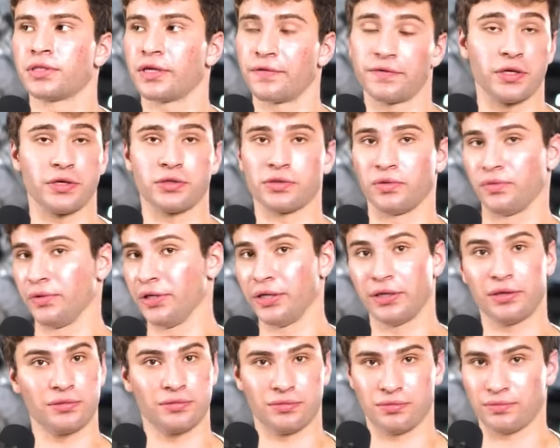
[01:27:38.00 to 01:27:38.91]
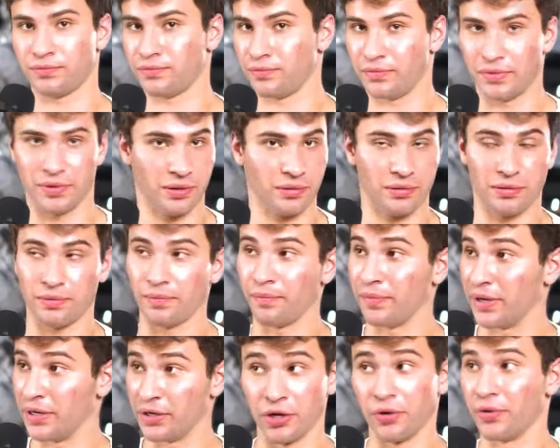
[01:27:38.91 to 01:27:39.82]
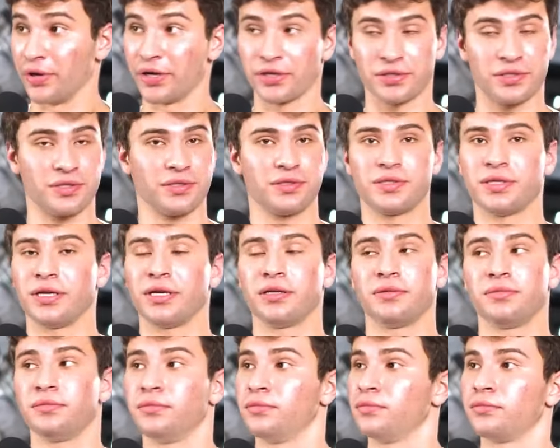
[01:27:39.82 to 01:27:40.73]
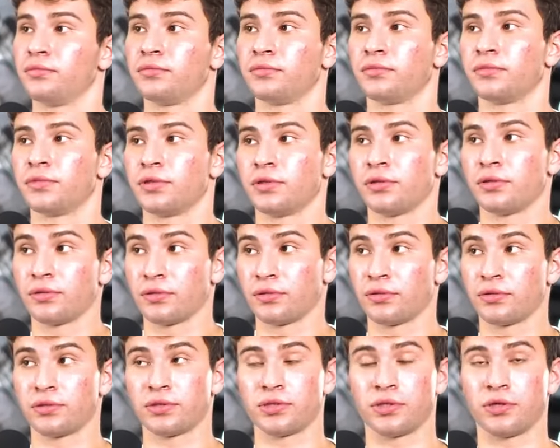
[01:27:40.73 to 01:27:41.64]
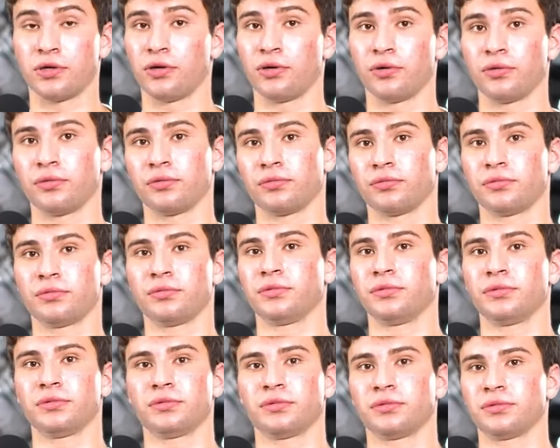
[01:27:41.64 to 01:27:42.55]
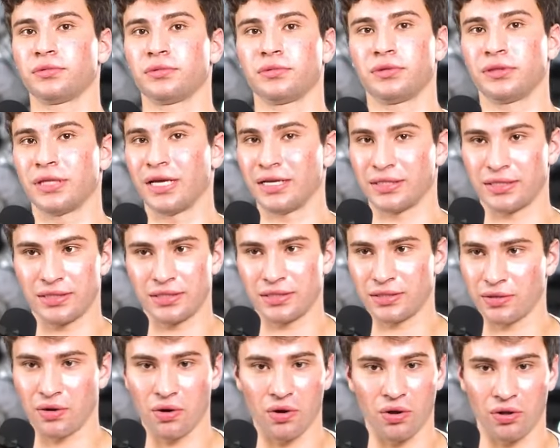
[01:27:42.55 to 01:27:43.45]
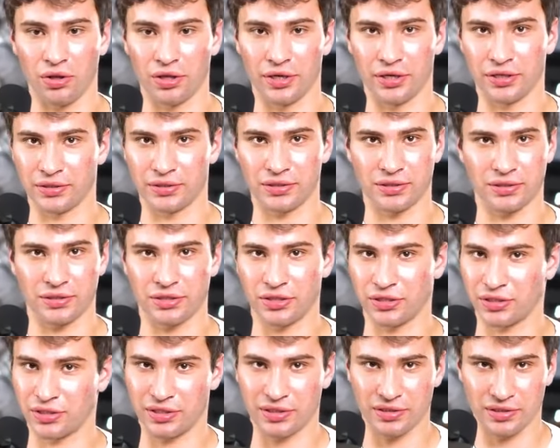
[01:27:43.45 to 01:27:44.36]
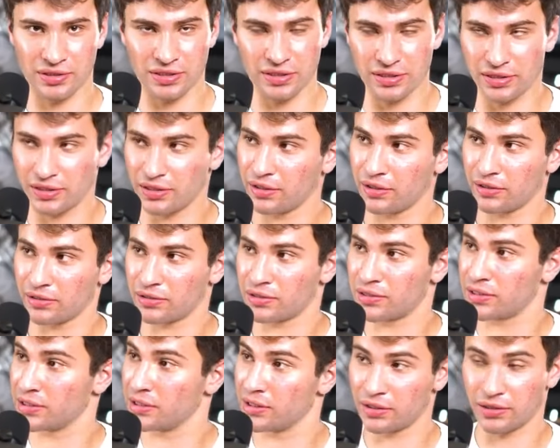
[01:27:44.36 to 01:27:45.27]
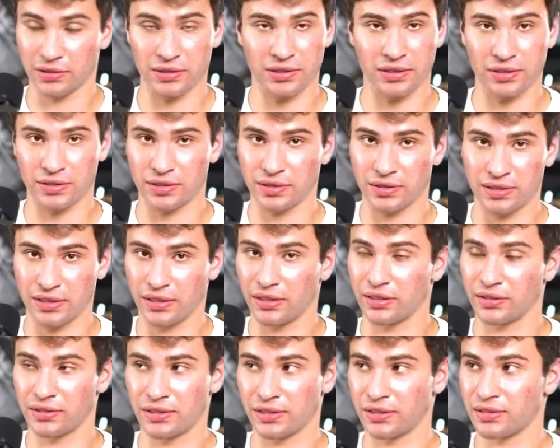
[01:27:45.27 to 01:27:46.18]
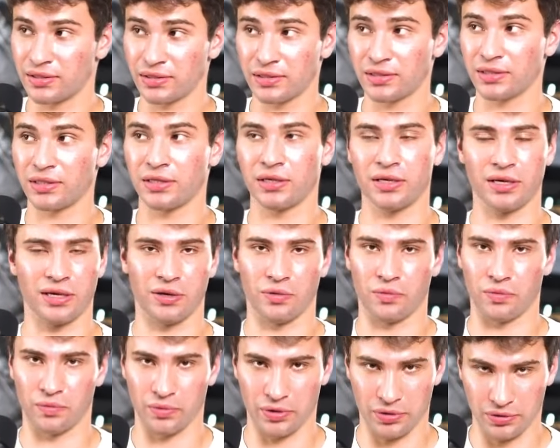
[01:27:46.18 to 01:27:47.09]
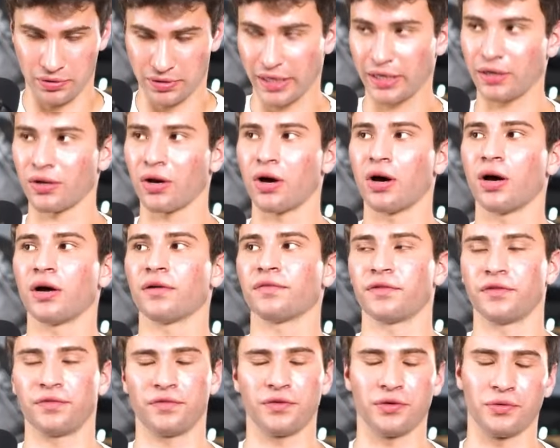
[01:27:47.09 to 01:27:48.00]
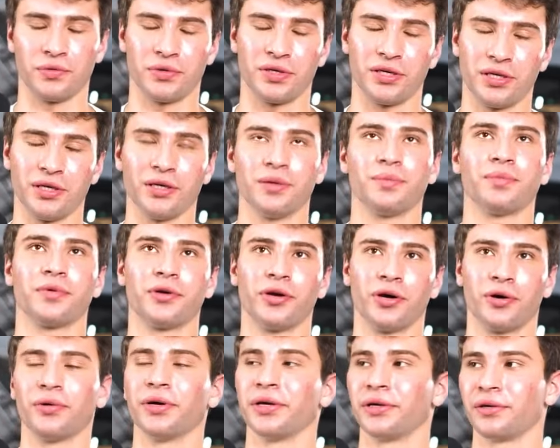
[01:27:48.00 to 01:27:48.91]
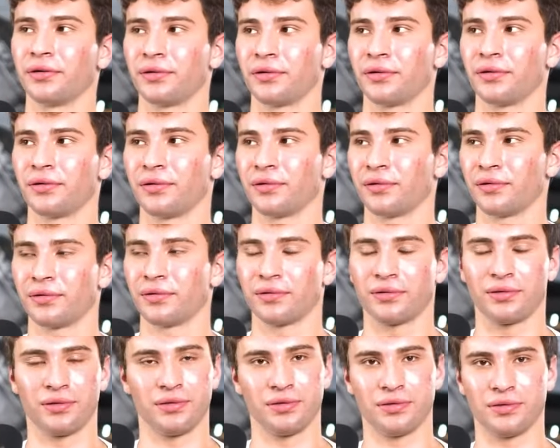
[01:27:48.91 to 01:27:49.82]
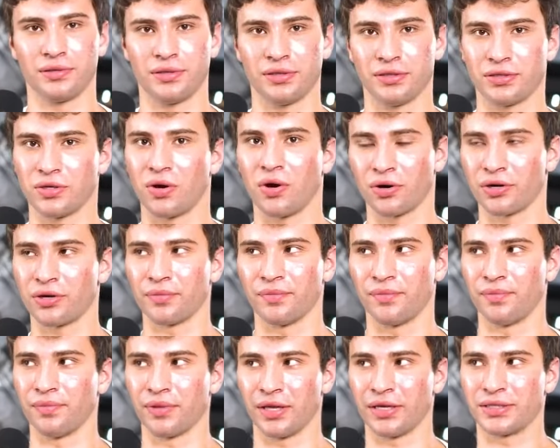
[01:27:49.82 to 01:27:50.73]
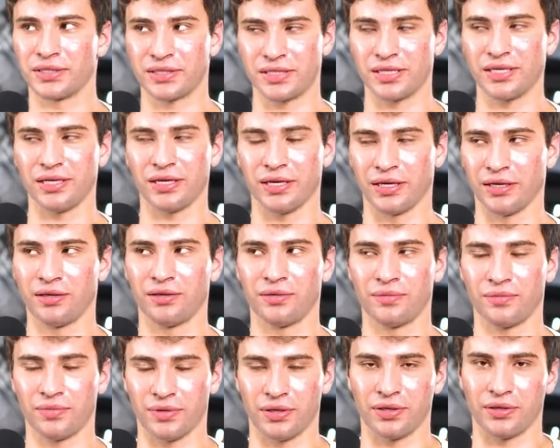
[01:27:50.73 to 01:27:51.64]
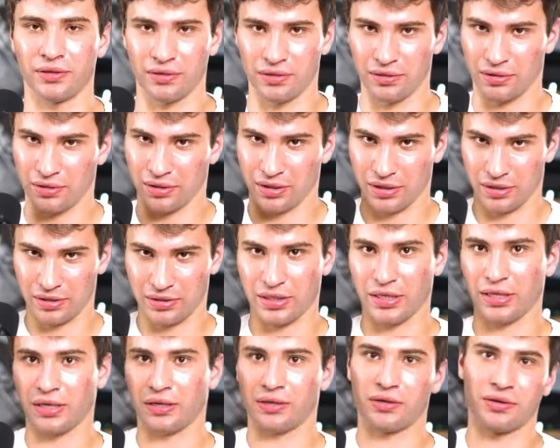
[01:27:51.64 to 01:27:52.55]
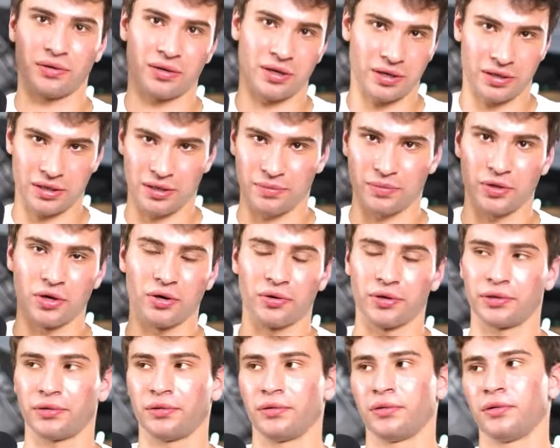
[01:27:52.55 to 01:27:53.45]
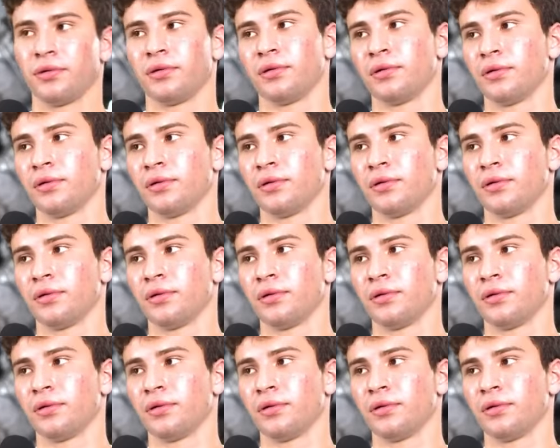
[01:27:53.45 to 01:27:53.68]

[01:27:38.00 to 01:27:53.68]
seven days a week. It's a been, lot. Been doing it since then. So that's all it is. It's just consistency, consistency, consistency. It will take off if you keep going. Yeah. It's hard to like see it, but you got to think, you got to keep going.